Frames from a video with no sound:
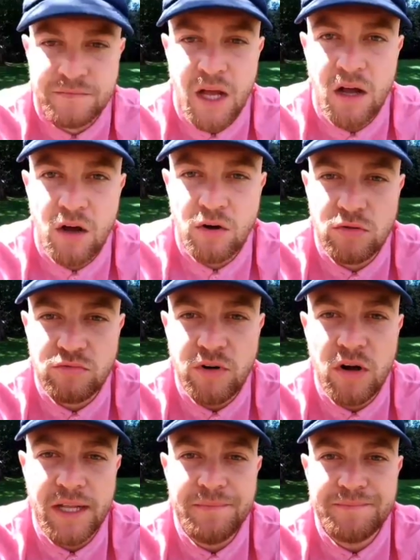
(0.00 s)

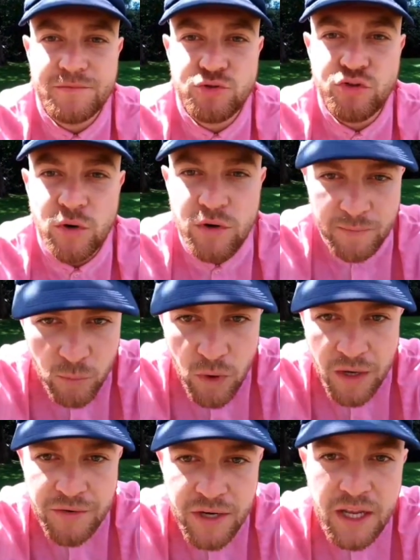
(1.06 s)
Alrighty, drill number
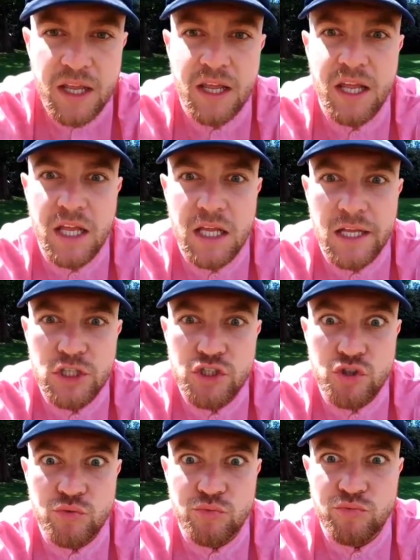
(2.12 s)
1 is
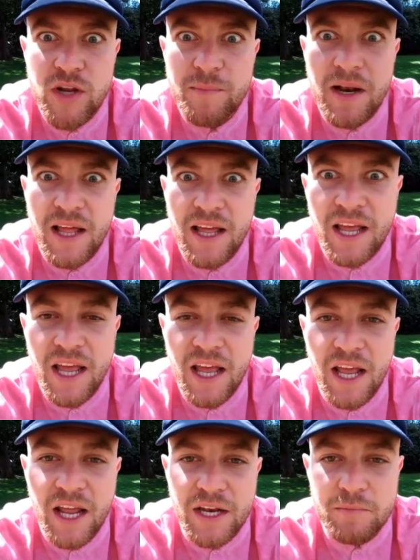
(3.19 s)

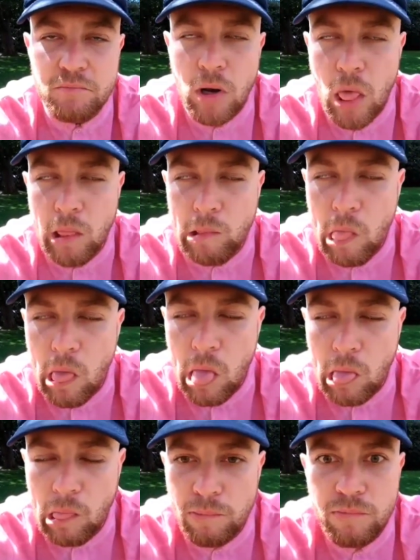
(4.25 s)
dribbling.
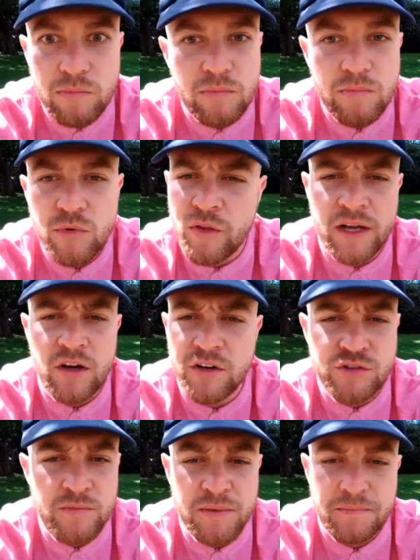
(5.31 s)
Not that kind of
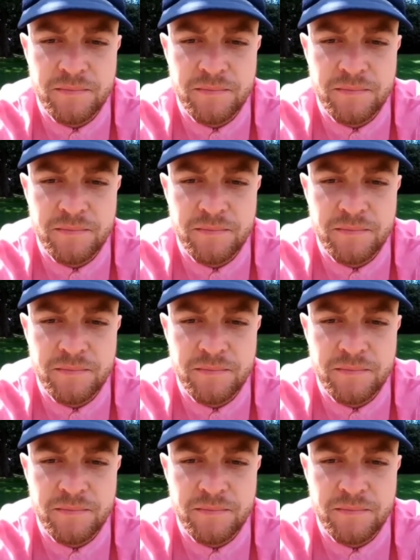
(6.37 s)
dribbling.